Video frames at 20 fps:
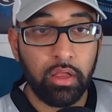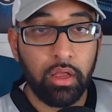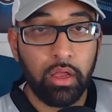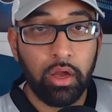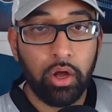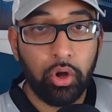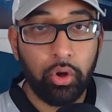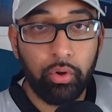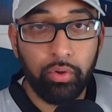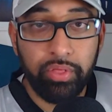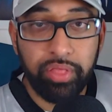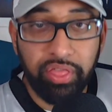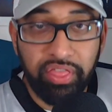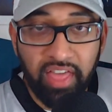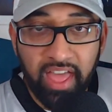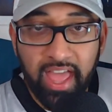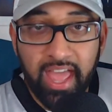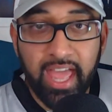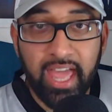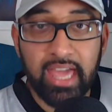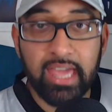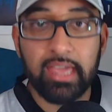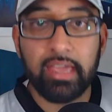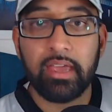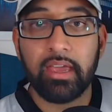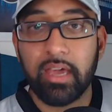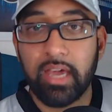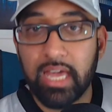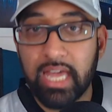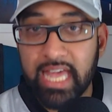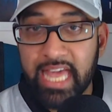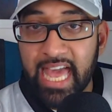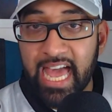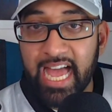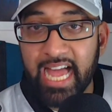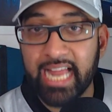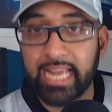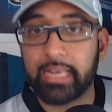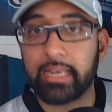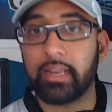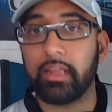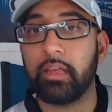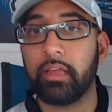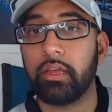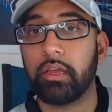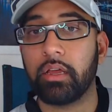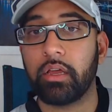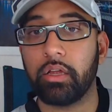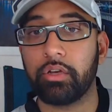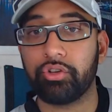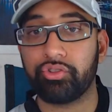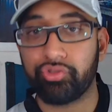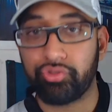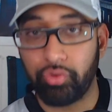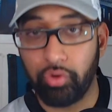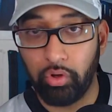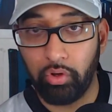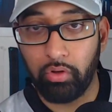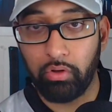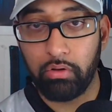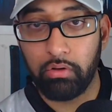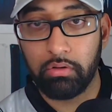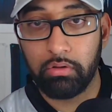who they can control.